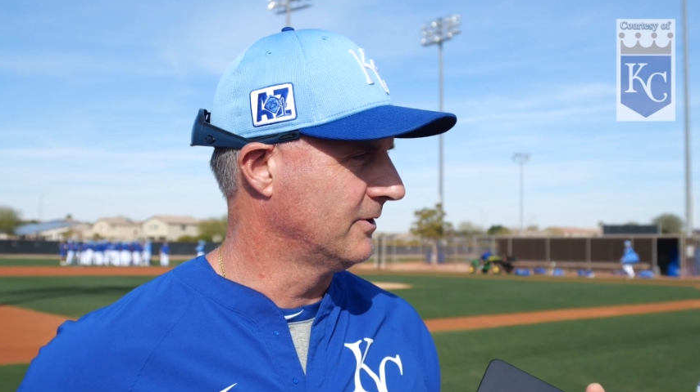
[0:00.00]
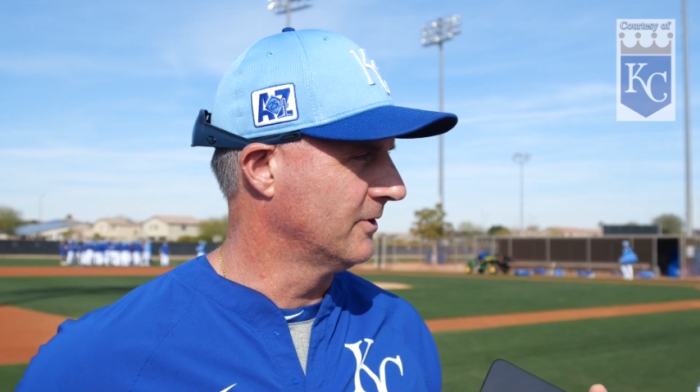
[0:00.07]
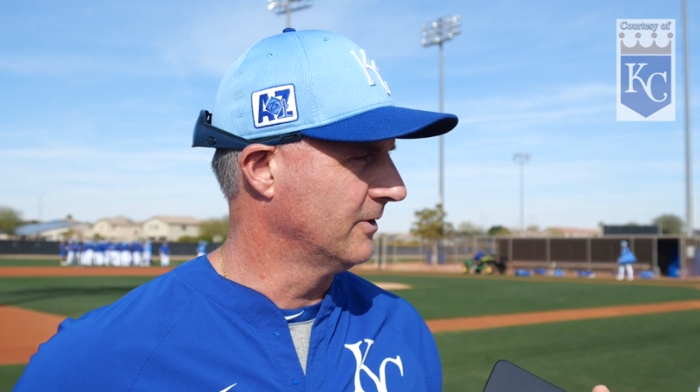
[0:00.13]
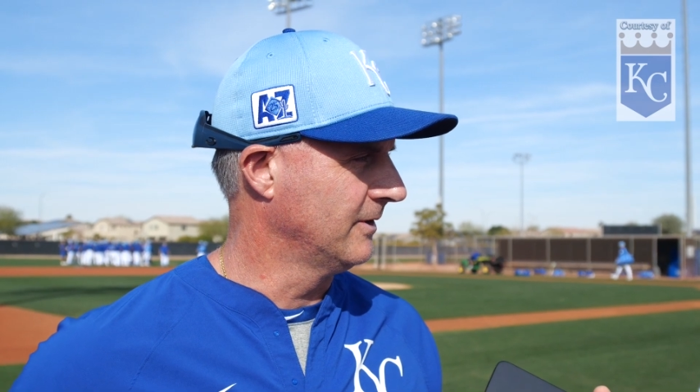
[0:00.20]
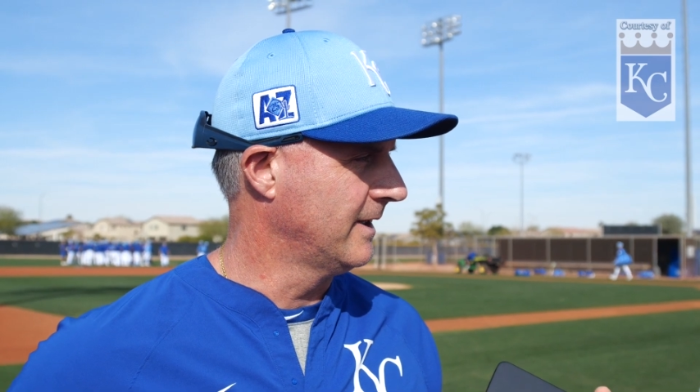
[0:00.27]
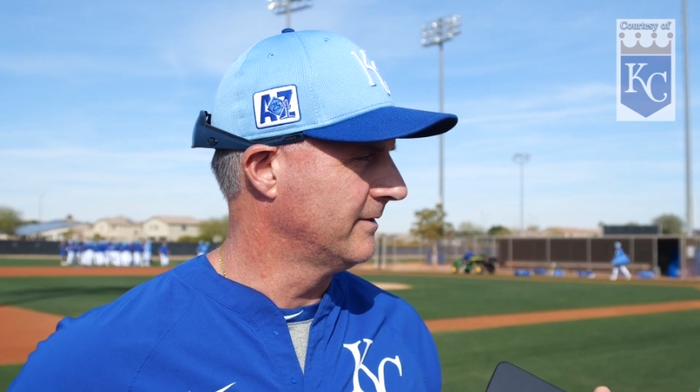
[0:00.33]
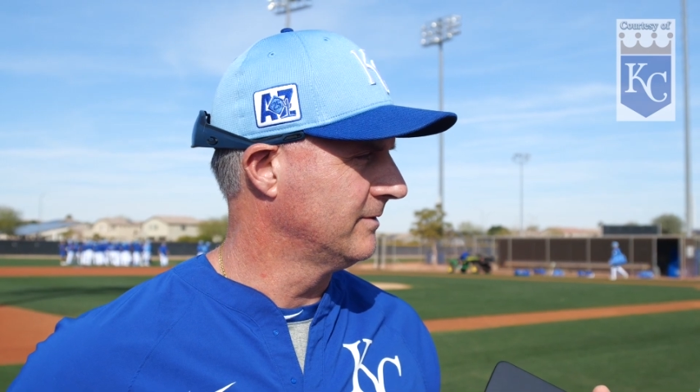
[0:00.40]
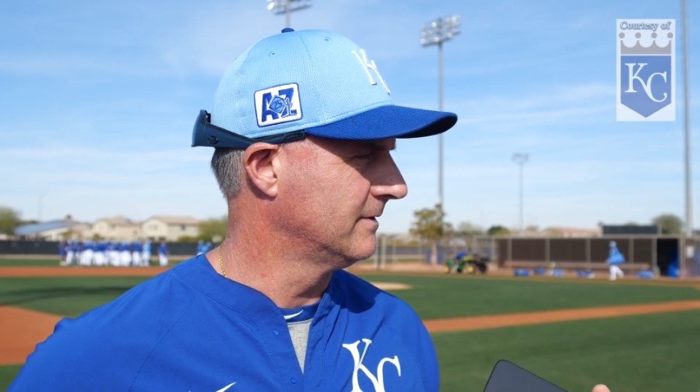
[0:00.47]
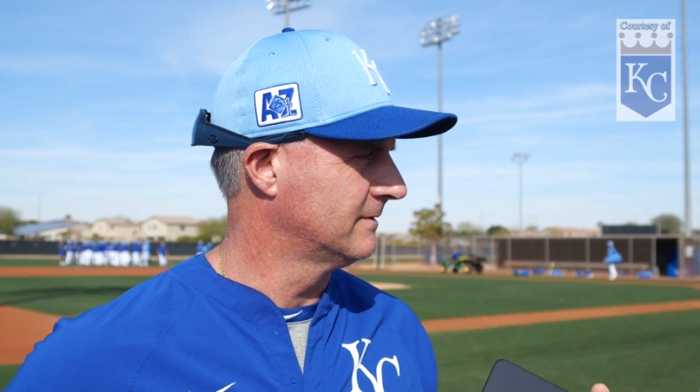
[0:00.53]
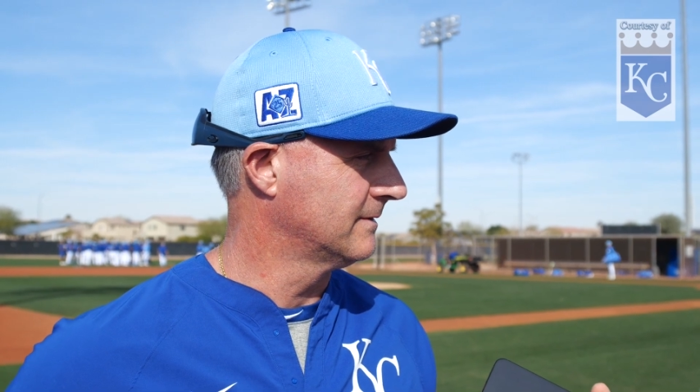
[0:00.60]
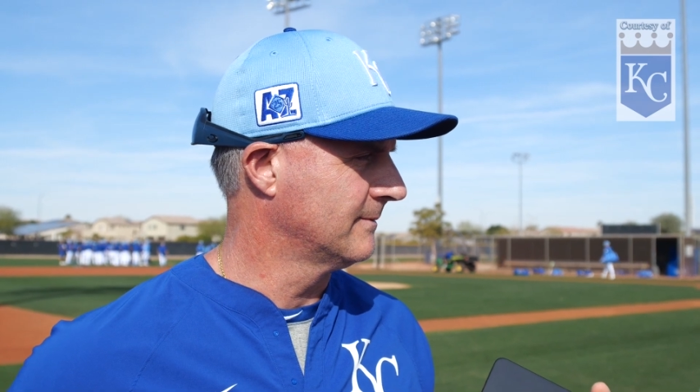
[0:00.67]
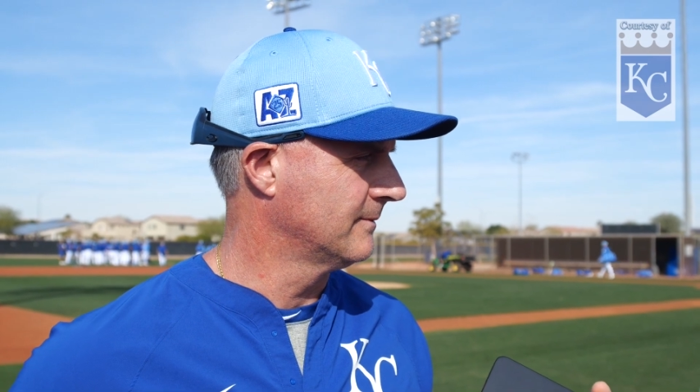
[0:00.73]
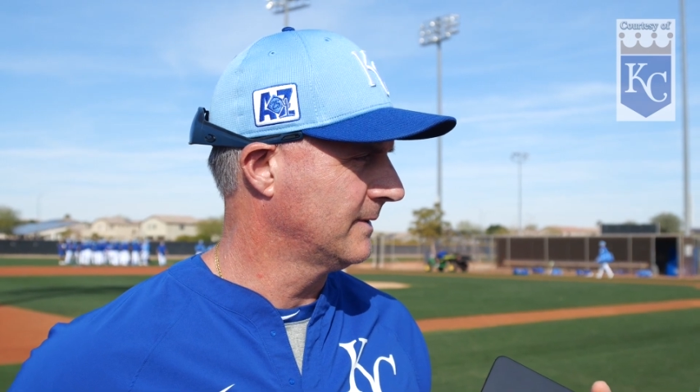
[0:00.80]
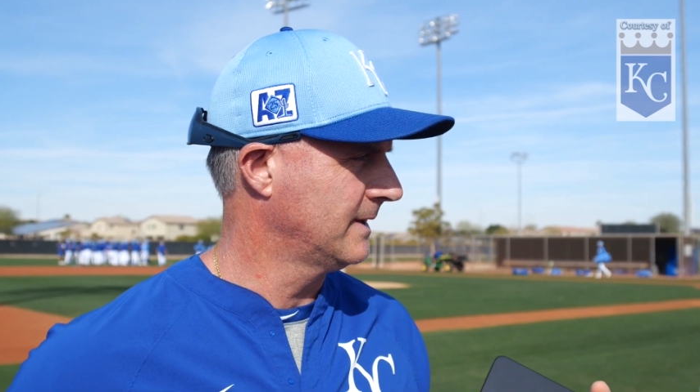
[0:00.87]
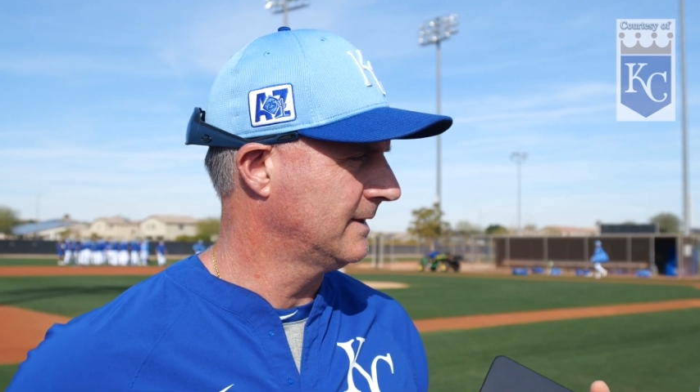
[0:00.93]
or 11,
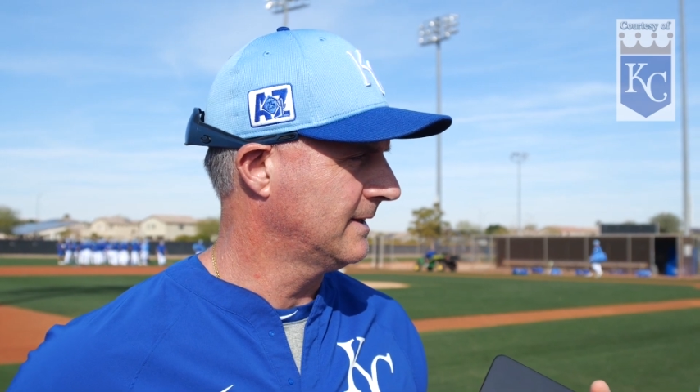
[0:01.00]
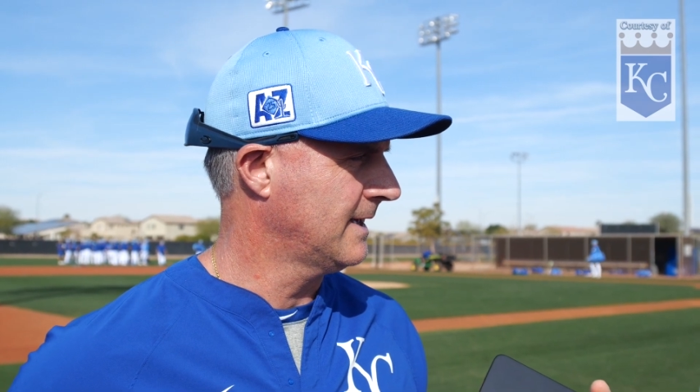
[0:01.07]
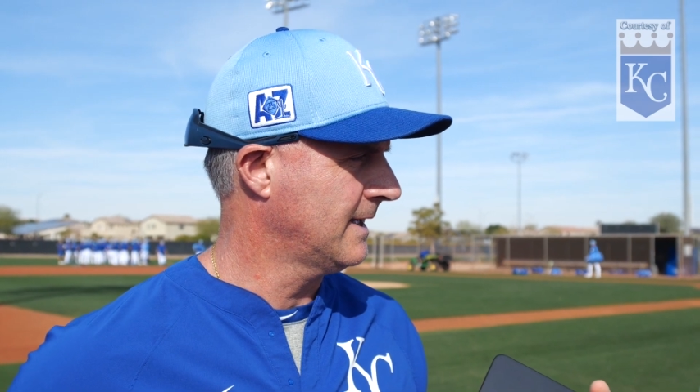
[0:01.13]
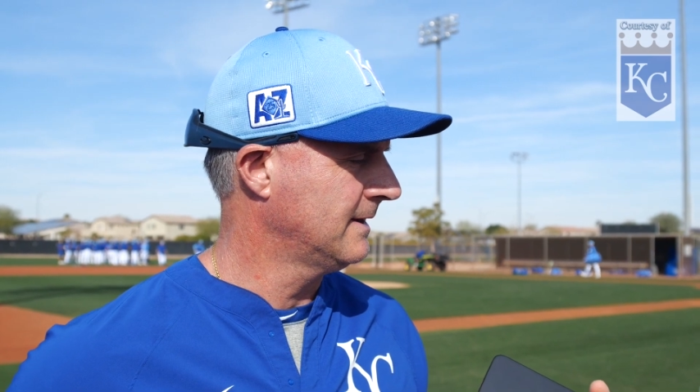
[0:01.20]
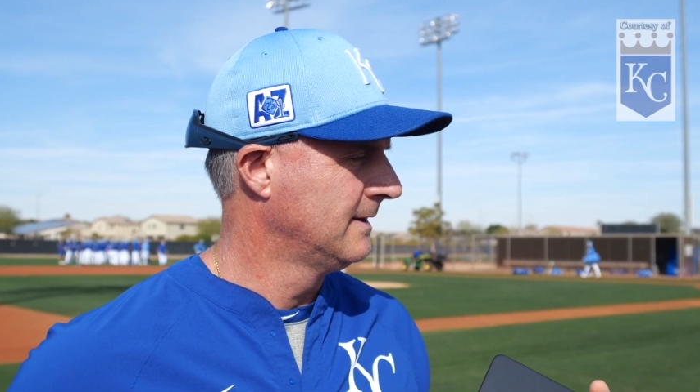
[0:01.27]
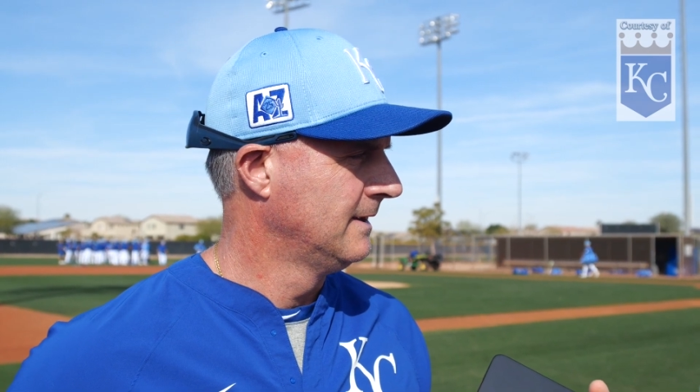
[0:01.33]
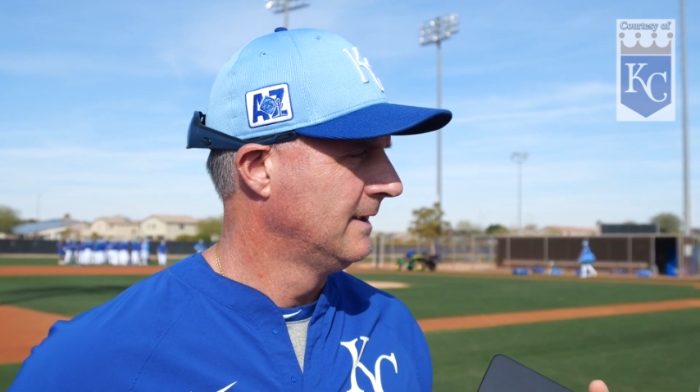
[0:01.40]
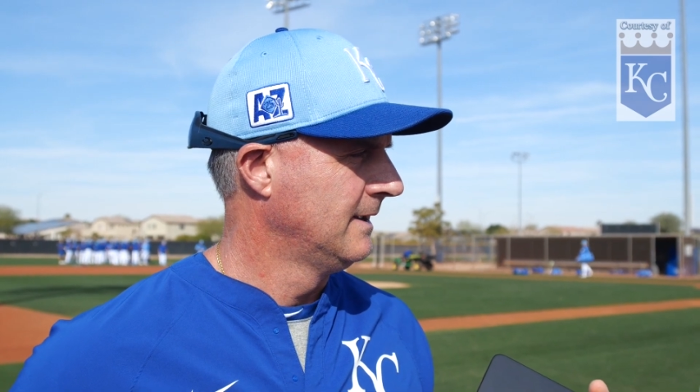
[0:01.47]
something like that.